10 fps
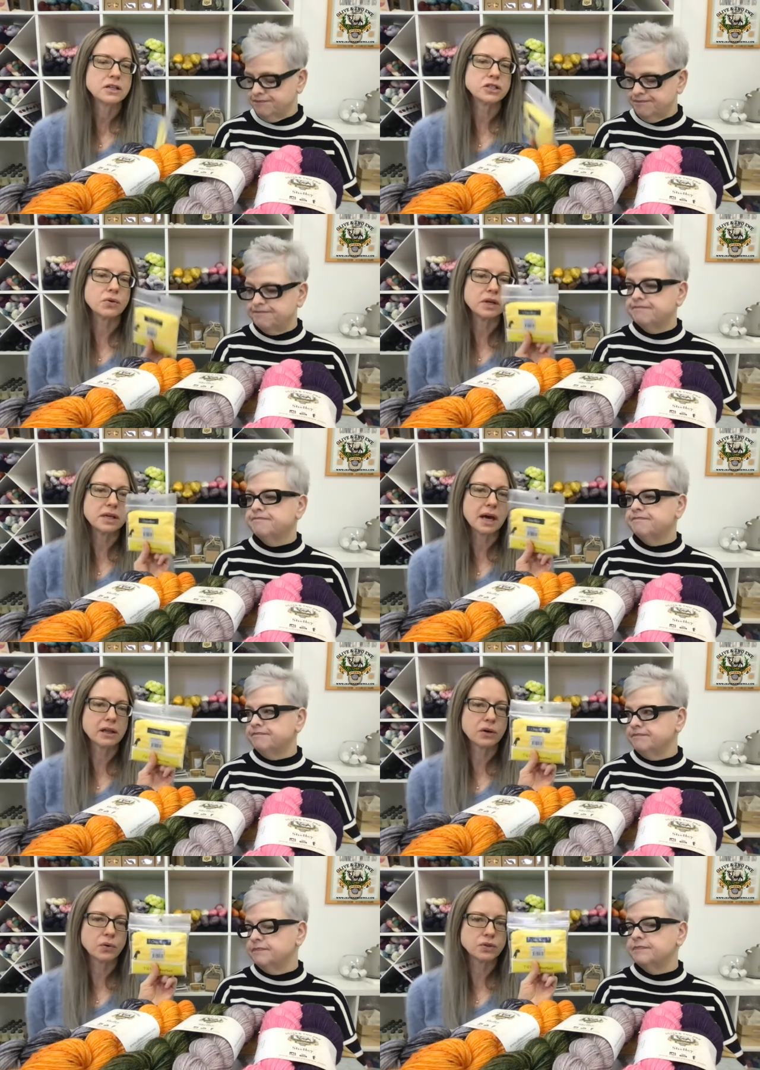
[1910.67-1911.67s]
Speaker 1: So the
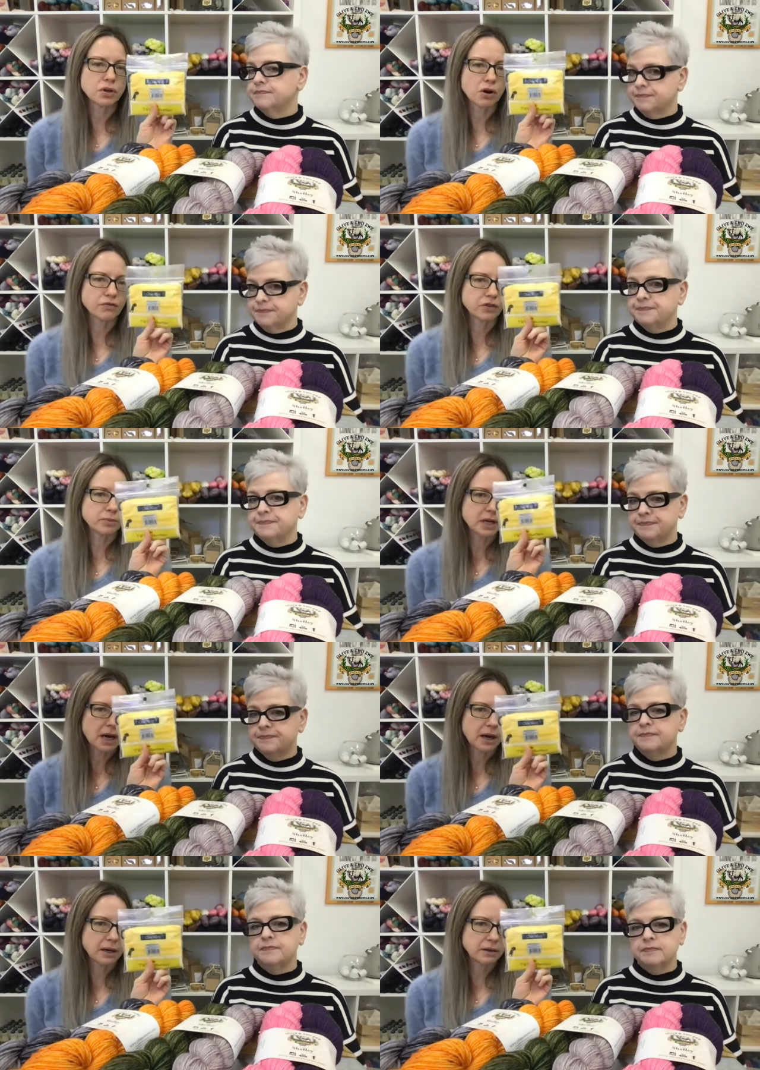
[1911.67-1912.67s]
yellows are from
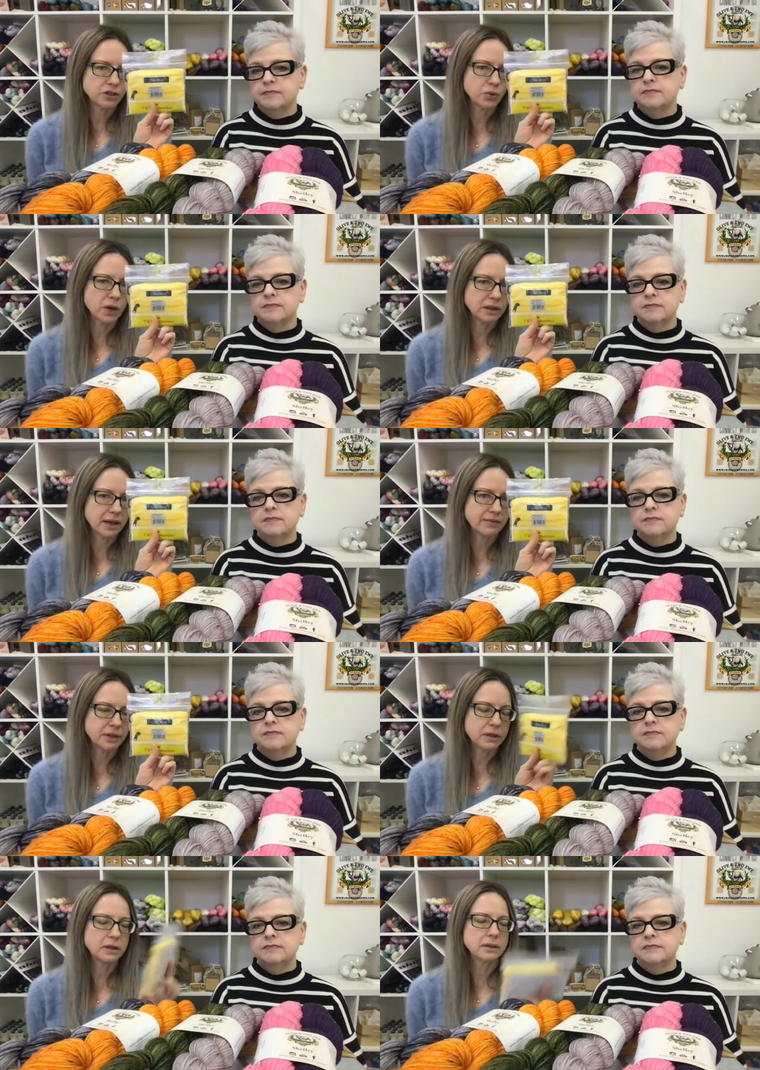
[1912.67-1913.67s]
nine to
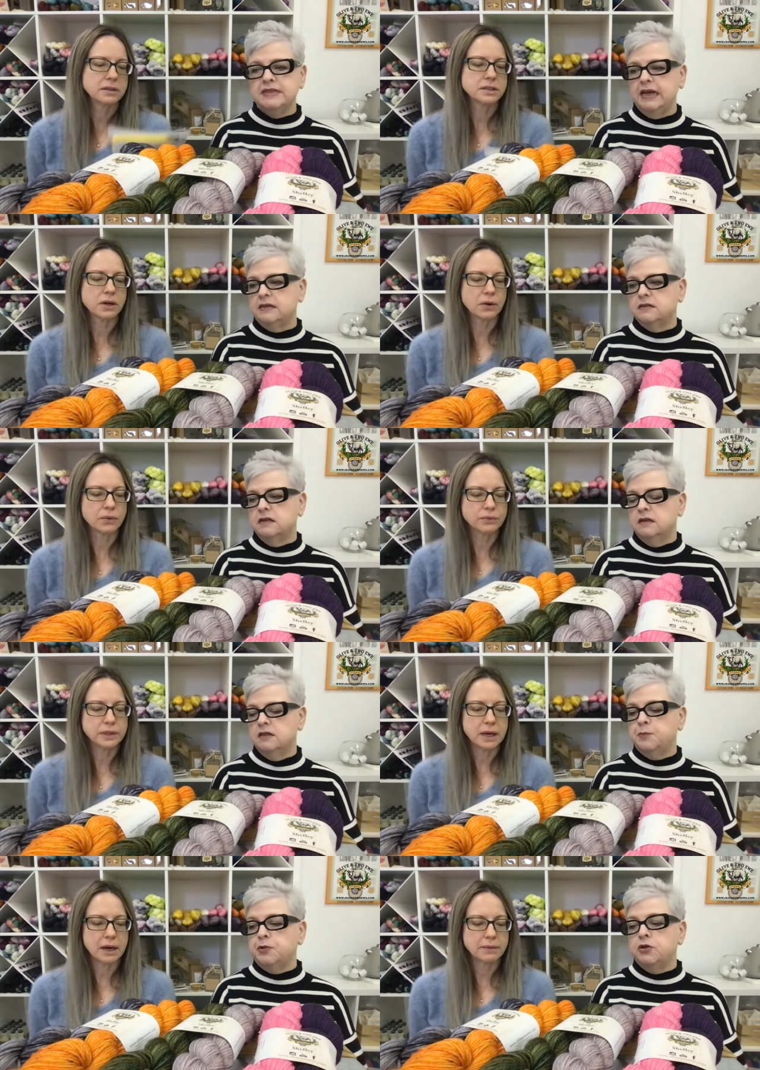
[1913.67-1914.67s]
11. Yes. So
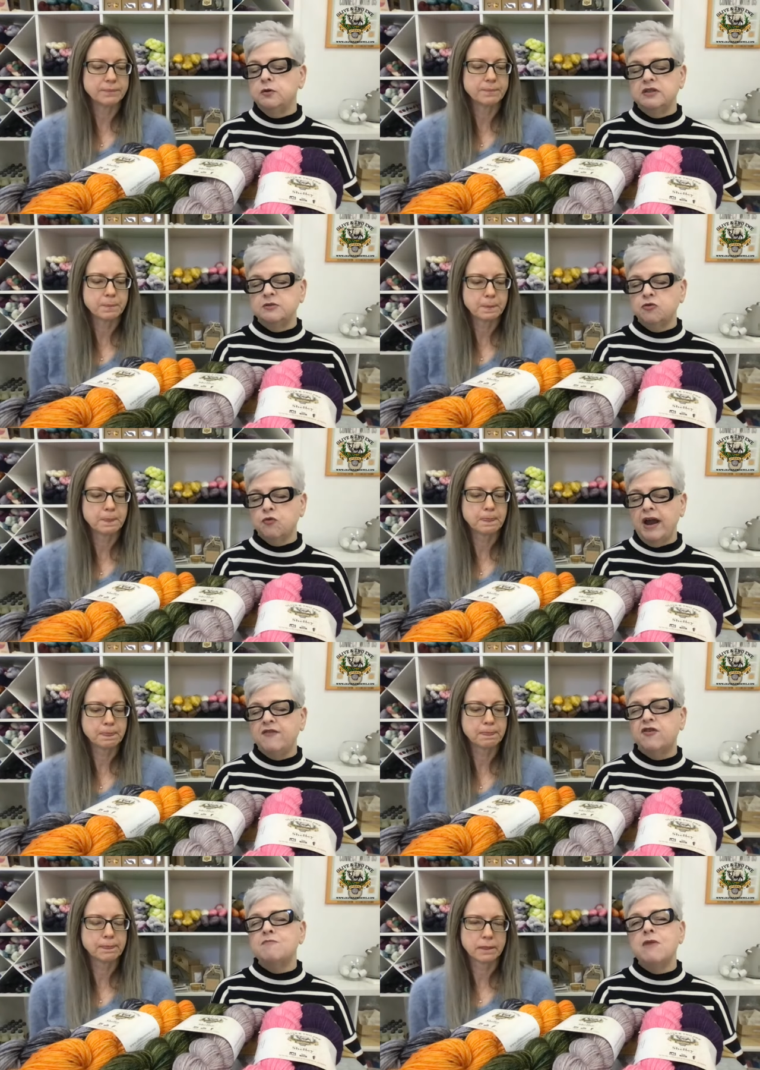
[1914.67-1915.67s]
Speaker 2: the yeah. blue is
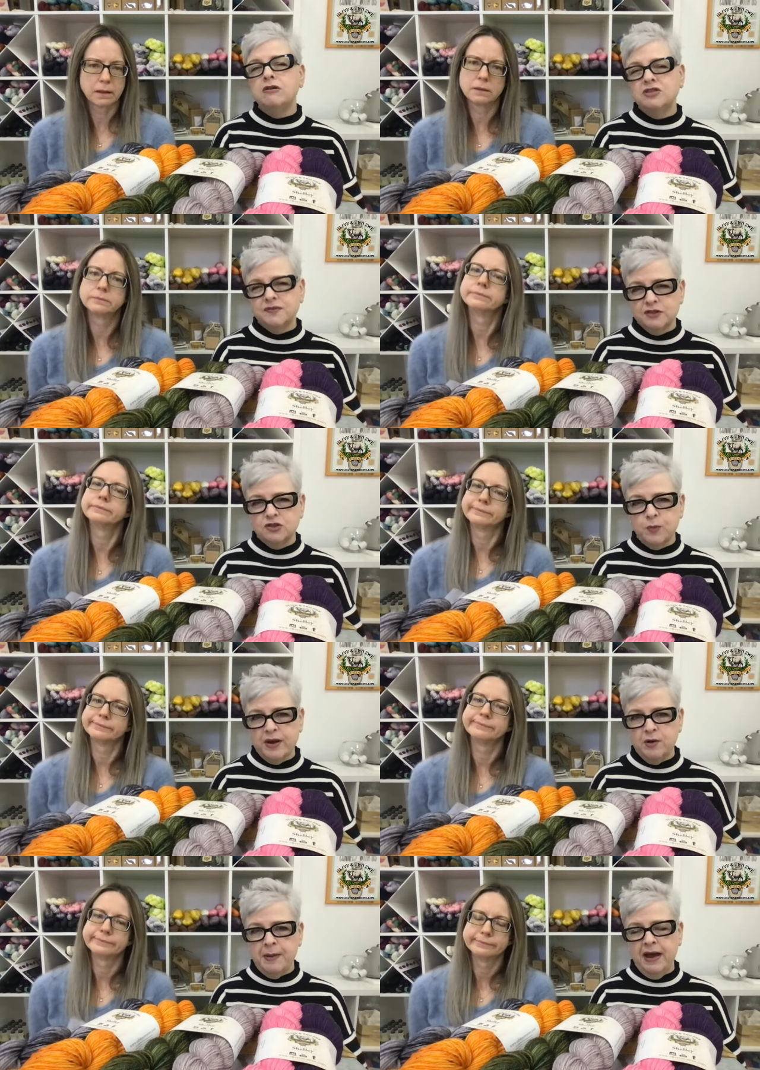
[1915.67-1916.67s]
great for most of your
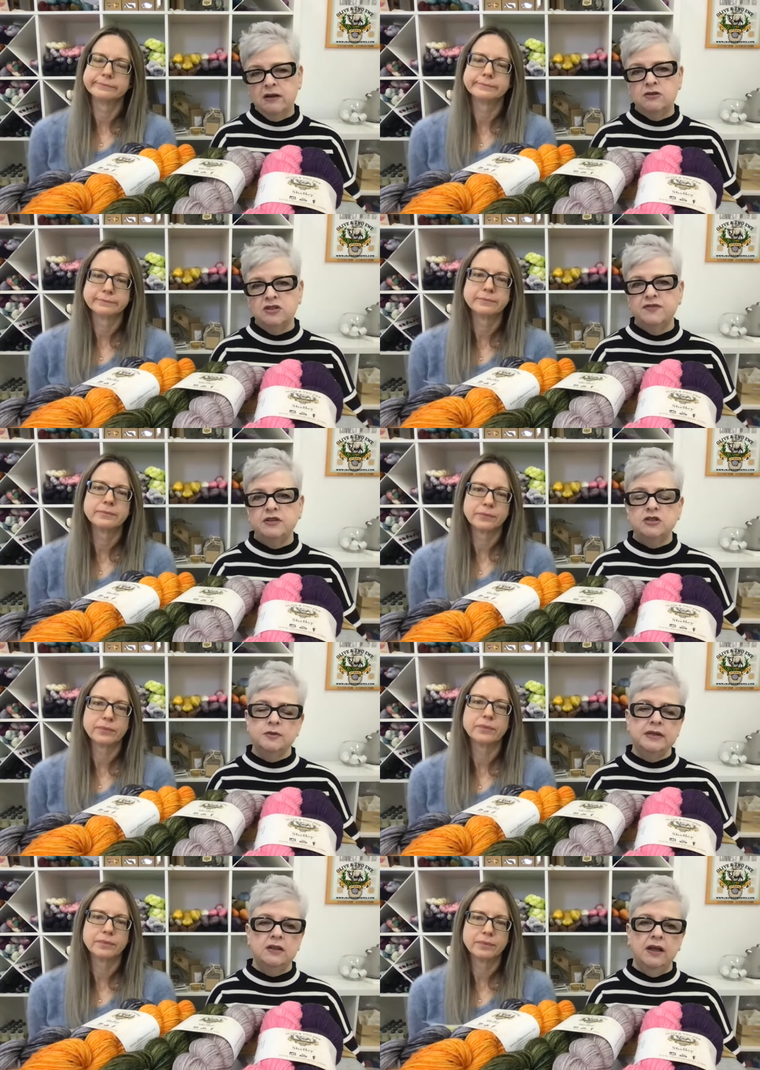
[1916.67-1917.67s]
sweater patterns if you're
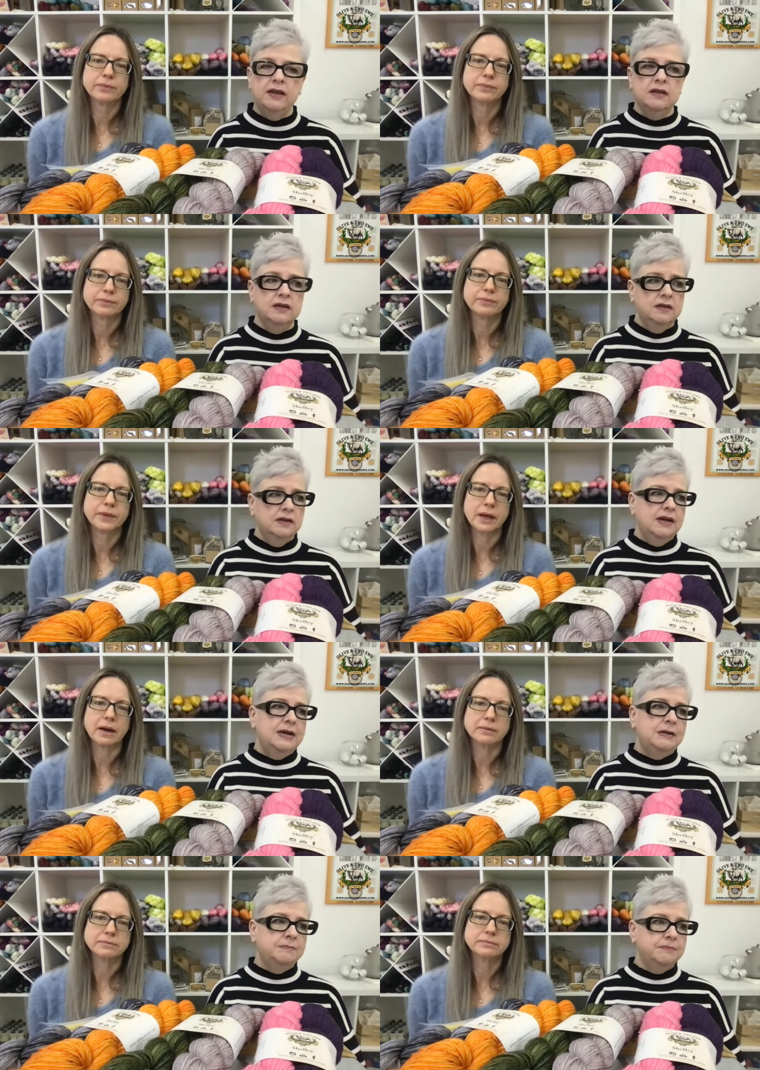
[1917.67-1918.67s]
doing like,
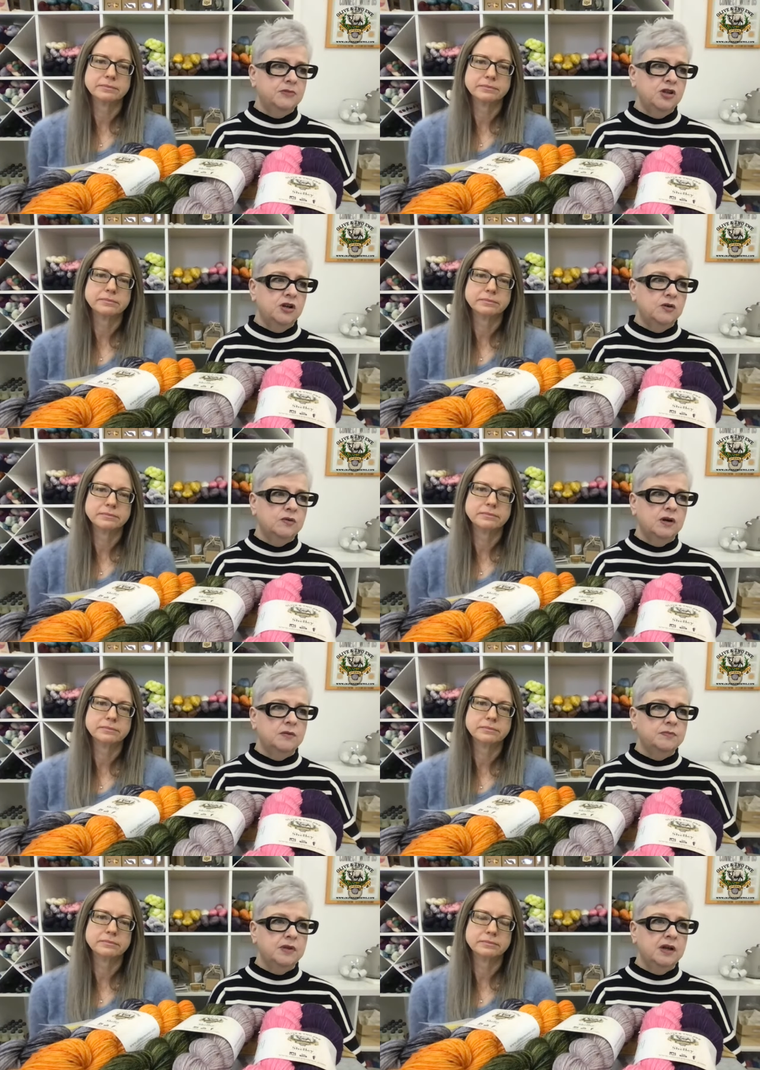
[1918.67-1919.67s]
um, you know, a,
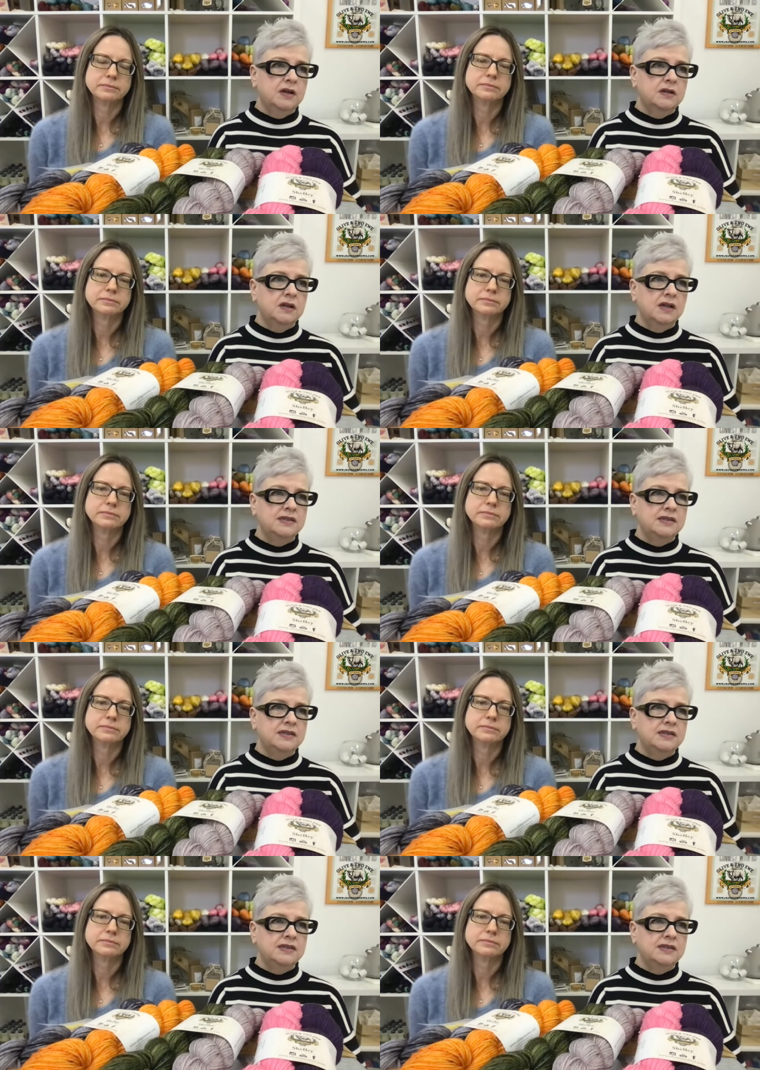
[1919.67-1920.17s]
a, a,